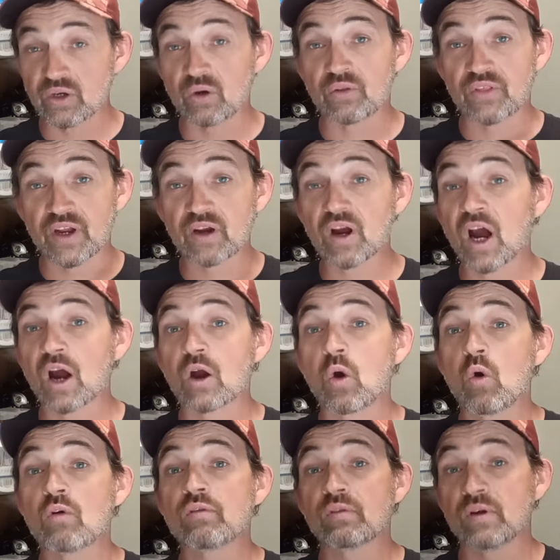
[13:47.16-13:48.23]
you know, there
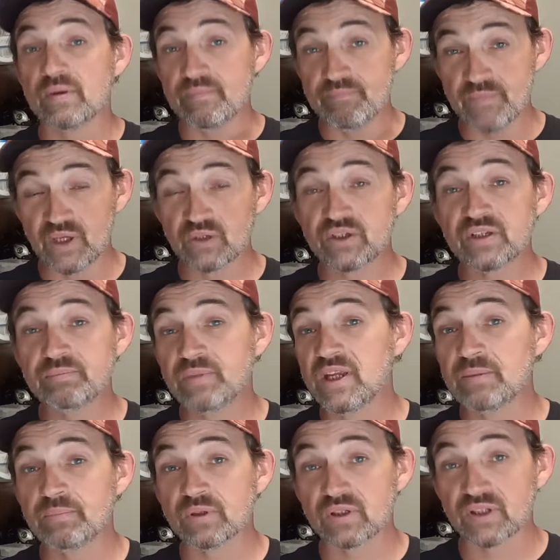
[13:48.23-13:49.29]
are over 1
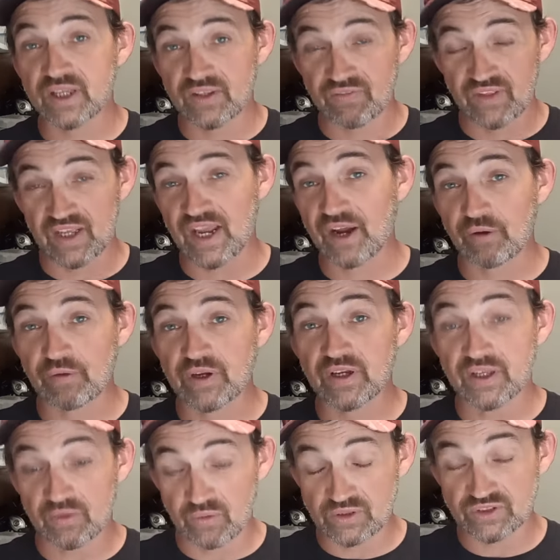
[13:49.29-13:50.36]
million people in the
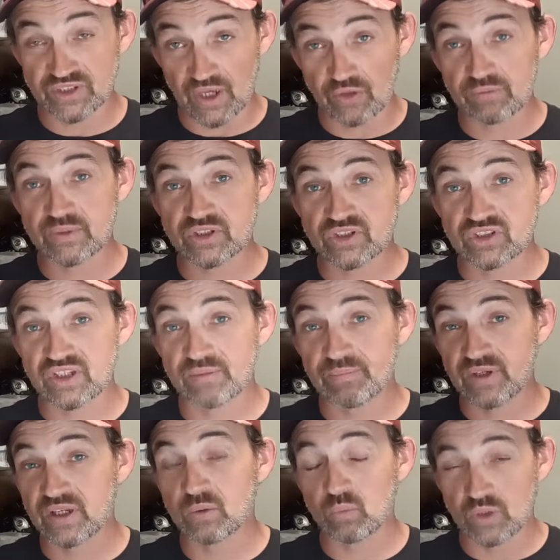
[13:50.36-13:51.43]
area in South
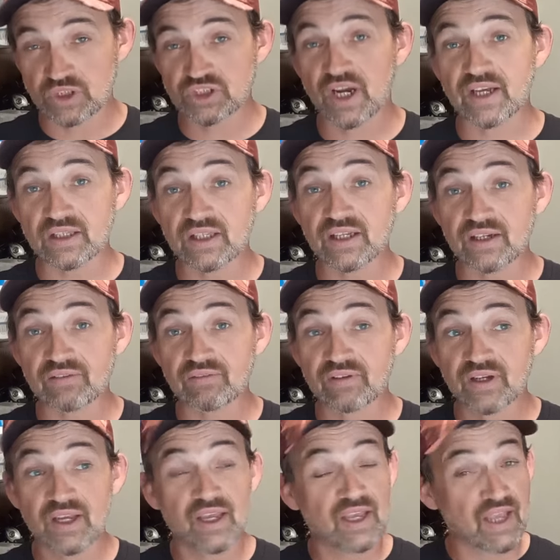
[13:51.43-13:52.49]
Mississippi, which I
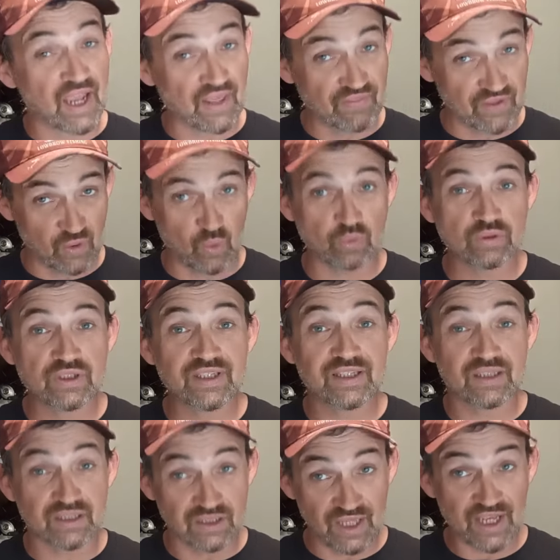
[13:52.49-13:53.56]
live. And the
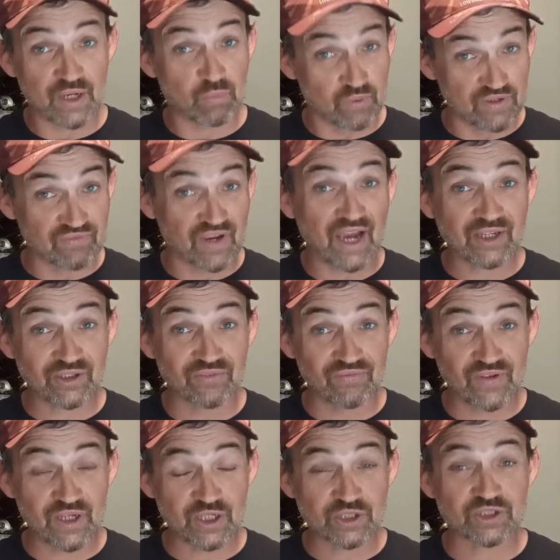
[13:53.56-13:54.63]
only lake we've got
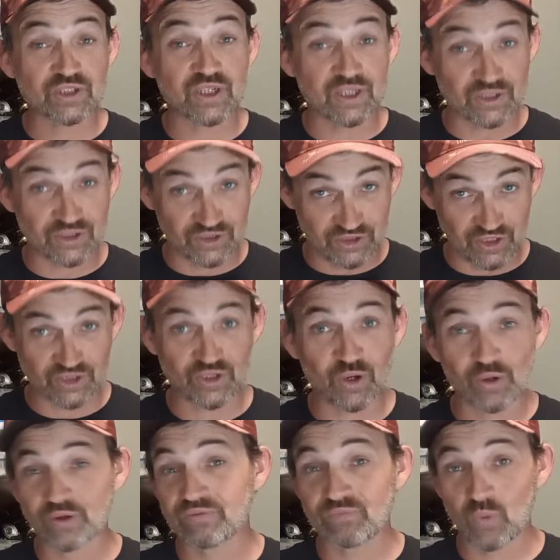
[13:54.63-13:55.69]
to fish is
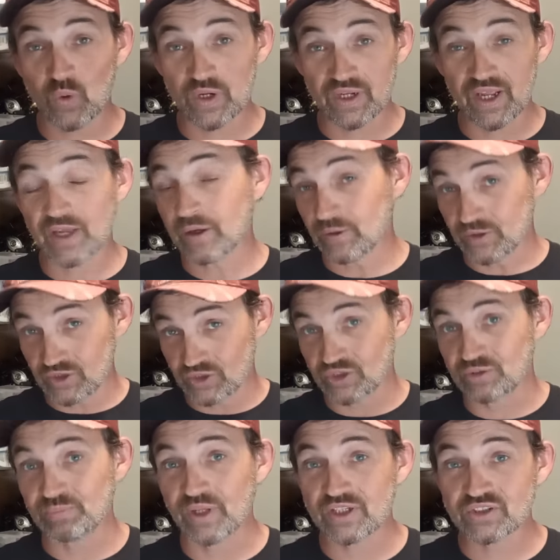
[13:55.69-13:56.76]
640 acres.
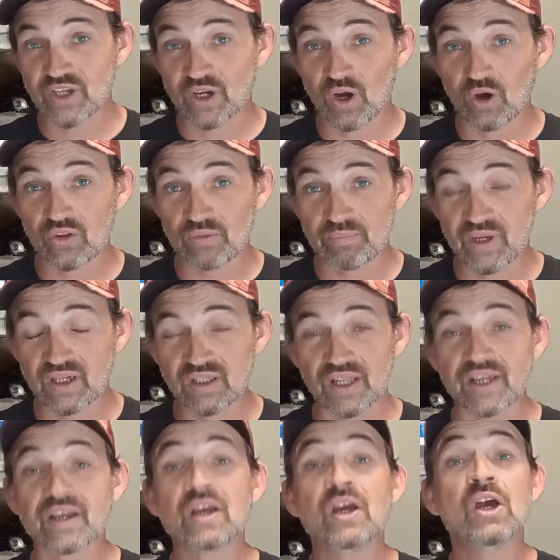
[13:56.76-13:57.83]
It's the place I call the
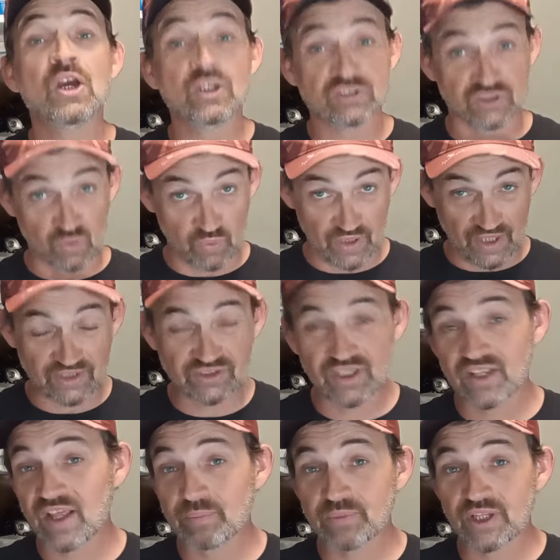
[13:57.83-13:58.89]
Big Lake. So when I
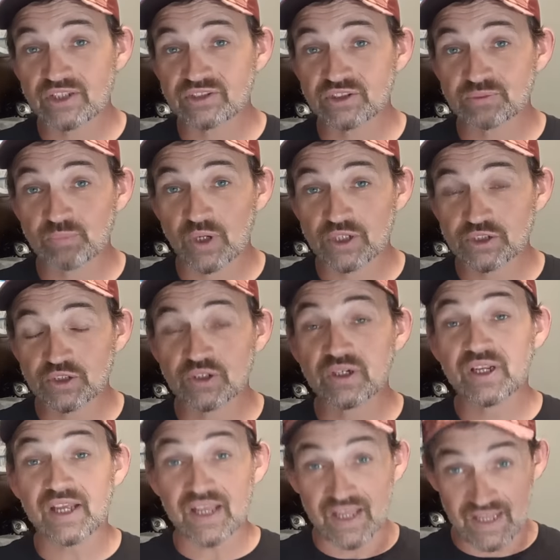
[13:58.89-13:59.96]
say that place is
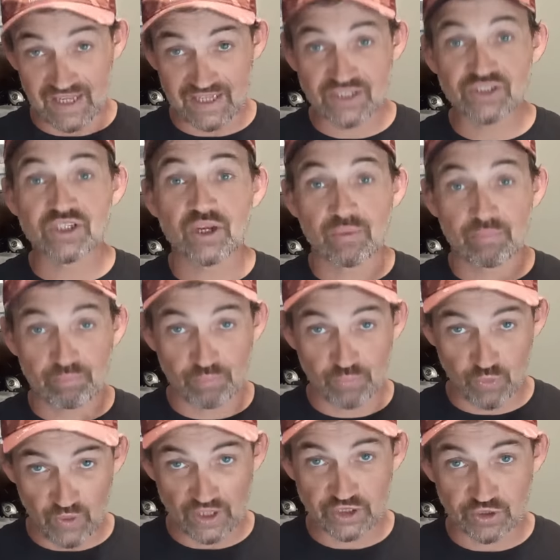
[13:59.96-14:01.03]
pressured, it's
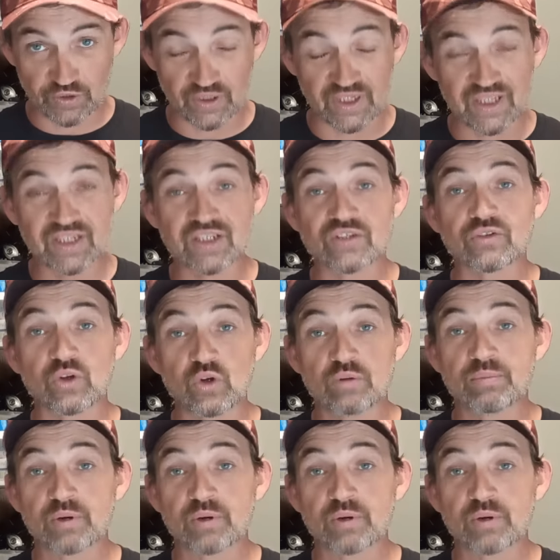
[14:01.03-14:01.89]
pressured. It is